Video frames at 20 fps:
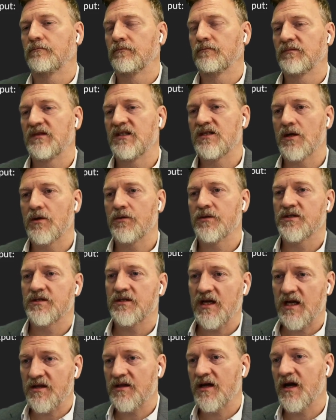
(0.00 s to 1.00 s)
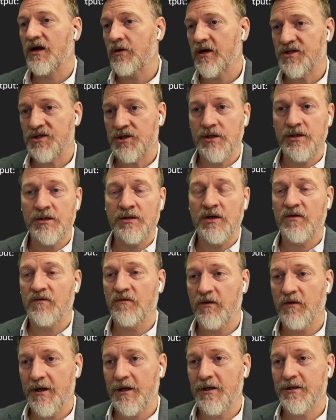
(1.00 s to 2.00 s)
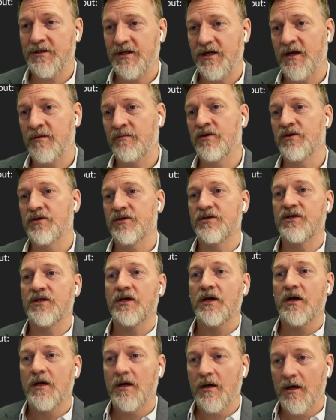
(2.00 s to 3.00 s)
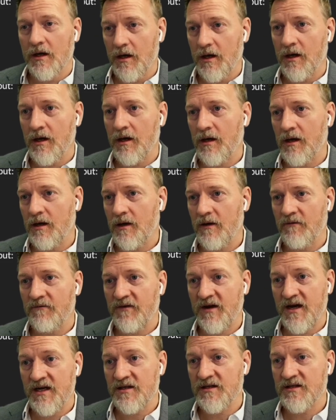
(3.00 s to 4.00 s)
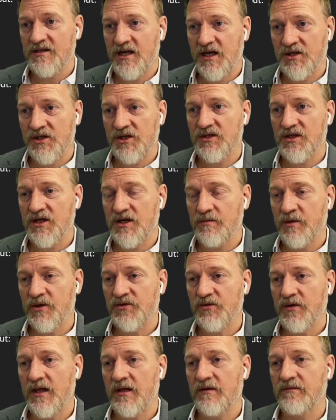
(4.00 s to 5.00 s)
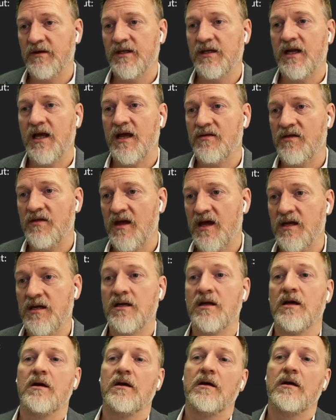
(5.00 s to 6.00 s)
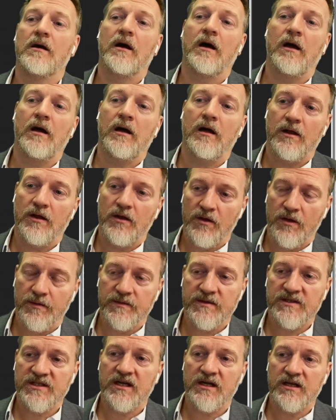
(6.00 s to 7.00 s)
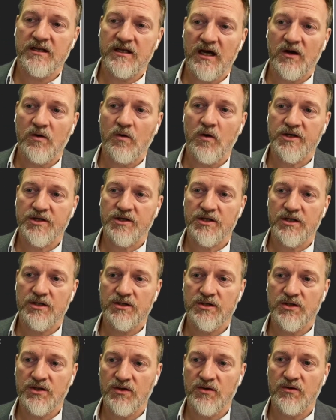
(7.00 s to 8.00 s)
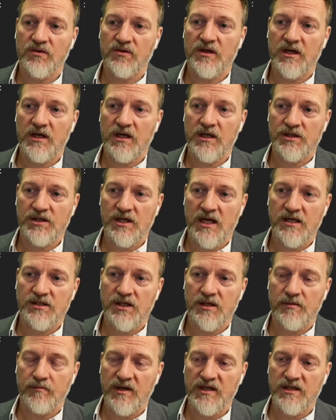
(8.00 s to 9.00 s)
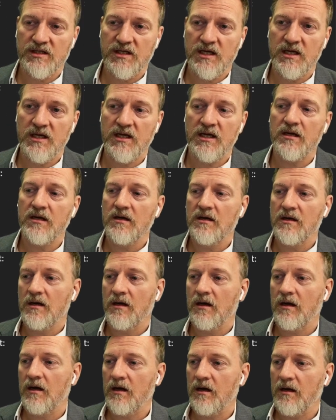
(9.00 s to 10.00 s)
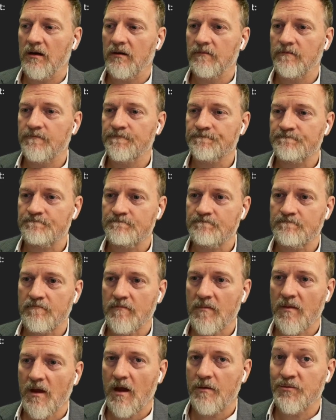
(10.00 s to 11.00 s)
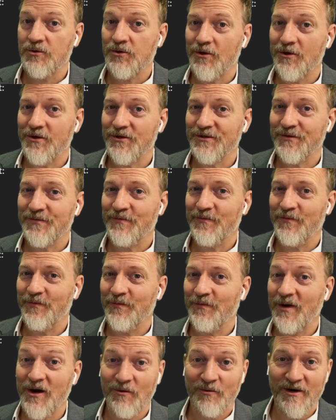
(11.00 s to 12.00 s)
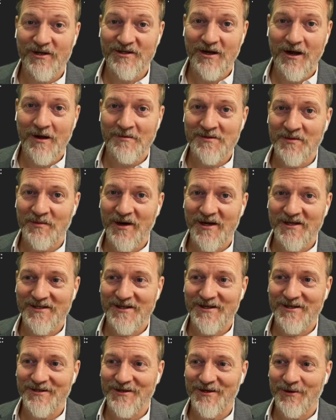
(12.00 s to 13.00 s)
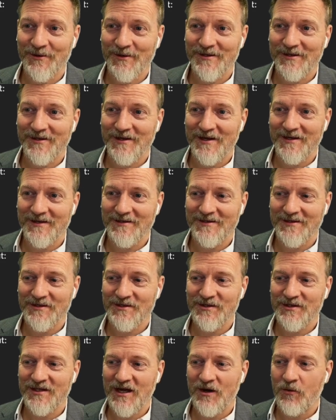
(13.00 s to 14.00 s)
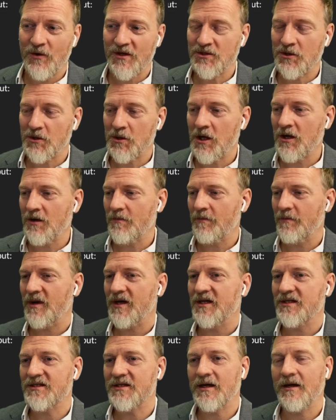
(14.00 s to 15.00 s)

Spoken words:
So it's taking that question, converting it to numbers, finding the sections that are most relevant, and then sending that question to the ChatGPT. I'm sure there's better ways to optimize this so it doesn't take quite so long, but